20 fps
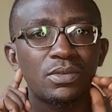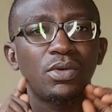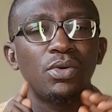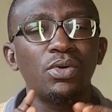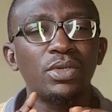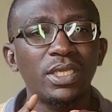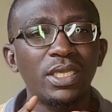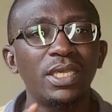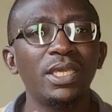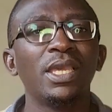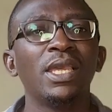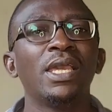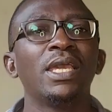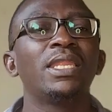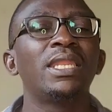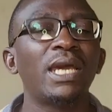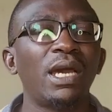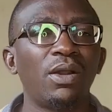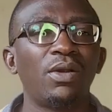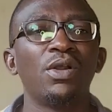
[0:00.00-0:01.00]
Okay,
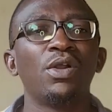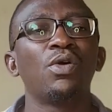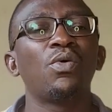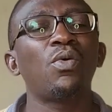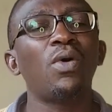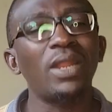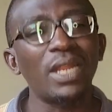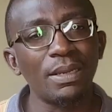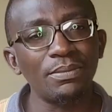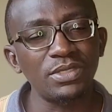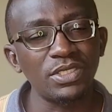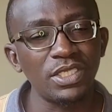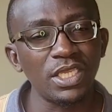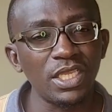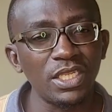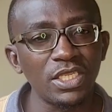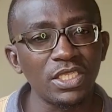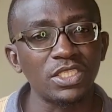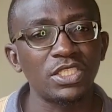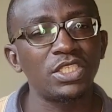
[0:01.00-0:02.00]
now what I'm
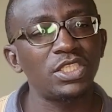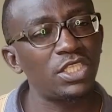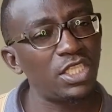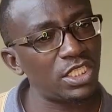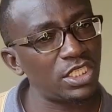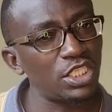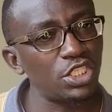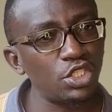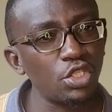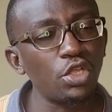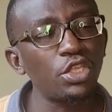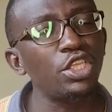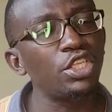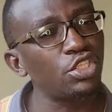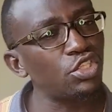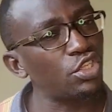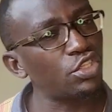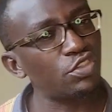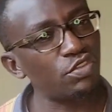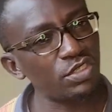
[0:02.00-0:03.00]
saying is, this is not
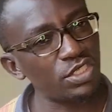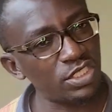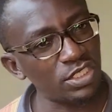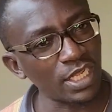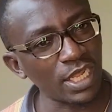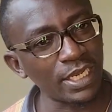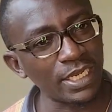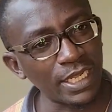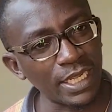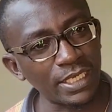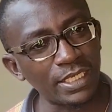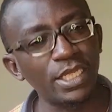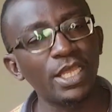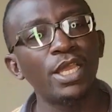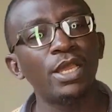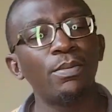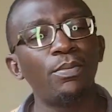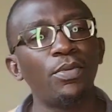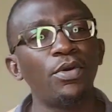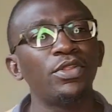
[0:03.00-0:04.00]
industry standard,
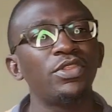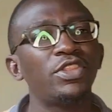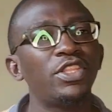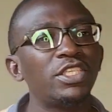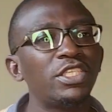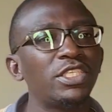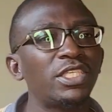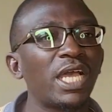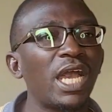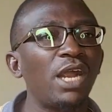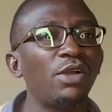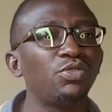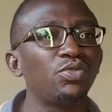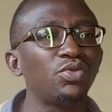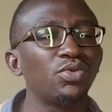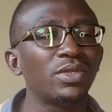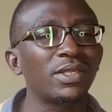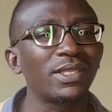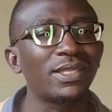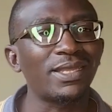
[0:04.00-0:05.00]
but this is how
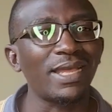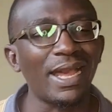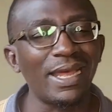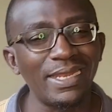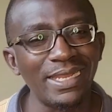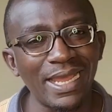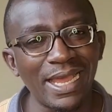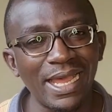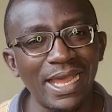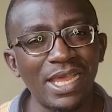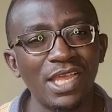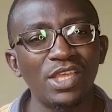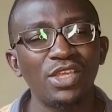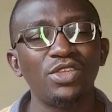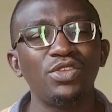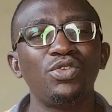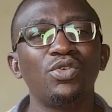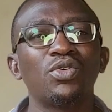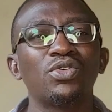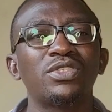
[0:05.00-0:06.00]
you gather
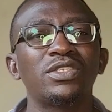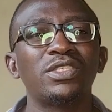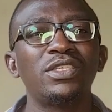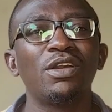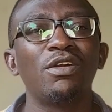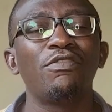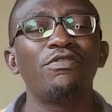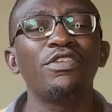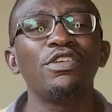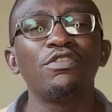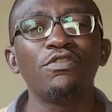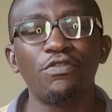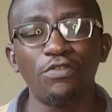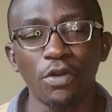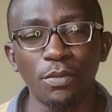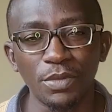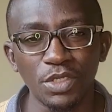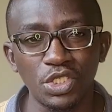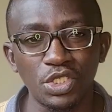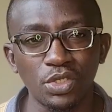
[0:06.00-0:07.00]
yourself
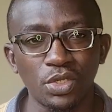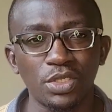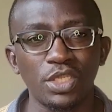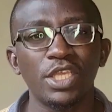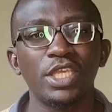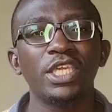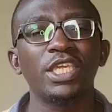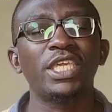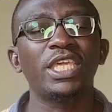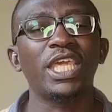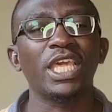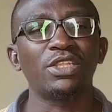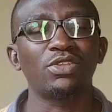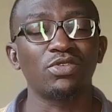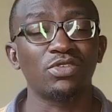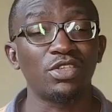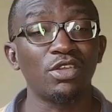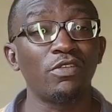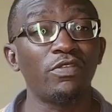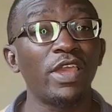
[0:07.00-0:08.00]
information, get
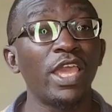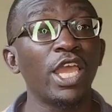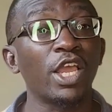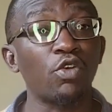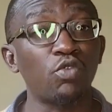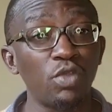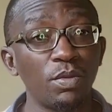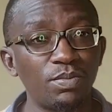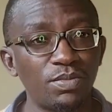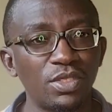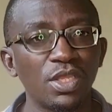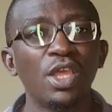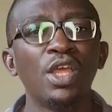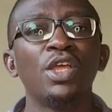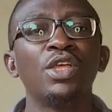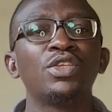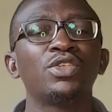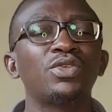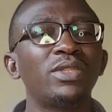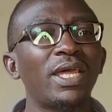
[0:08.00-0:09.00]
yourself equipped,
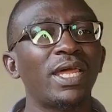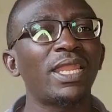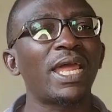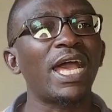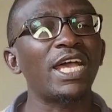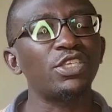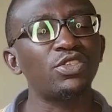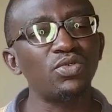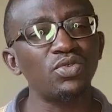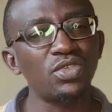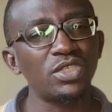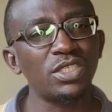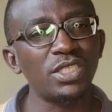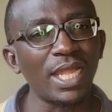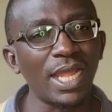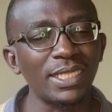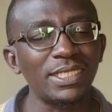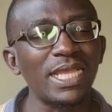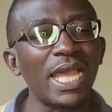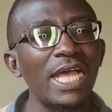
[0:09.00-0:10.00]
so that as you
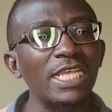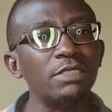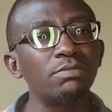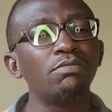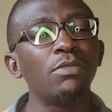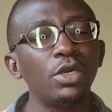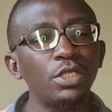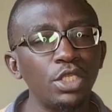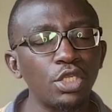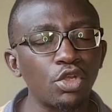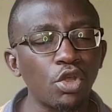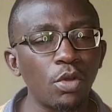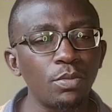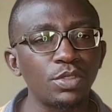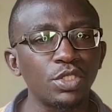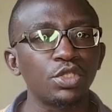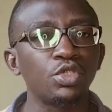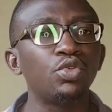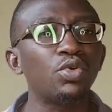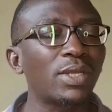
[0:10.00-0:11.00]
start, as money
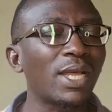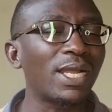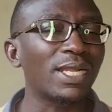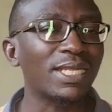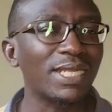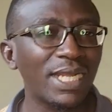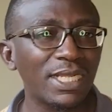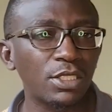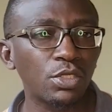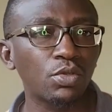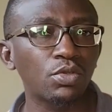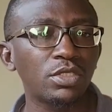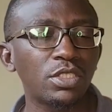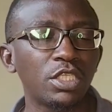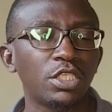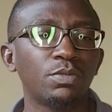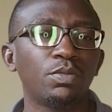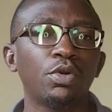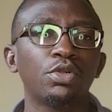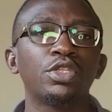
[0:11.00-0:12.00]
comes in, you can get those
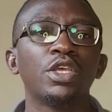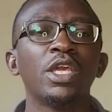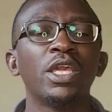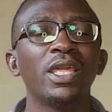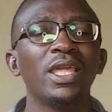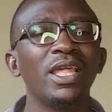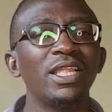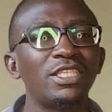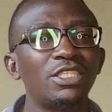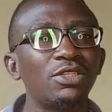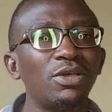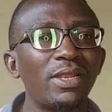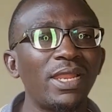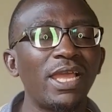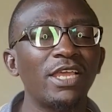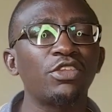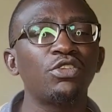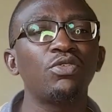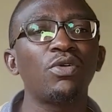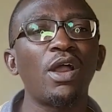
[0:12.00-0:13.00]
things. But it's not
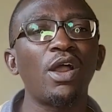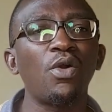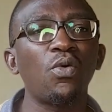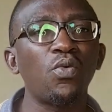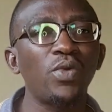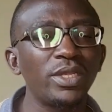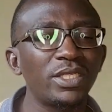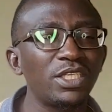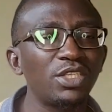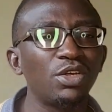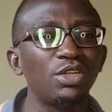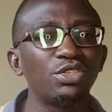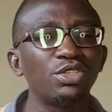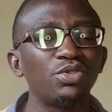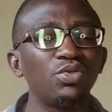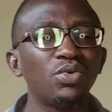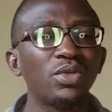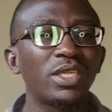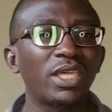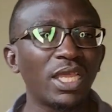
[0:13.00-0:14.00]
like you are waiting
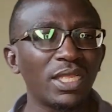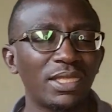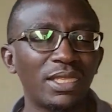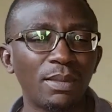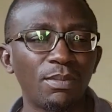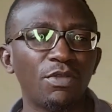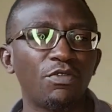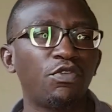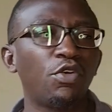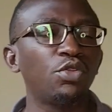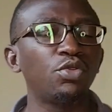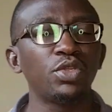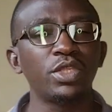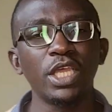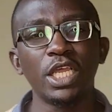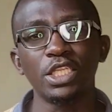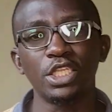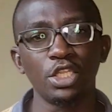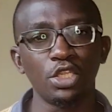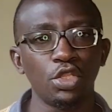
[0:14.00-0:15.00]
until you get them before you
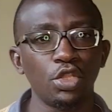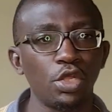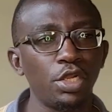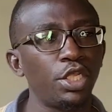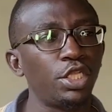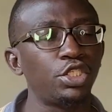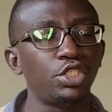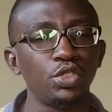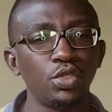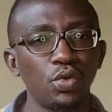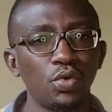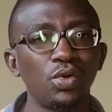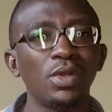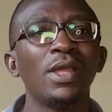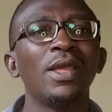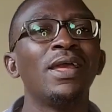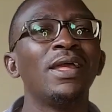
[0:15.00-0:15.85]
get the knowledge. No,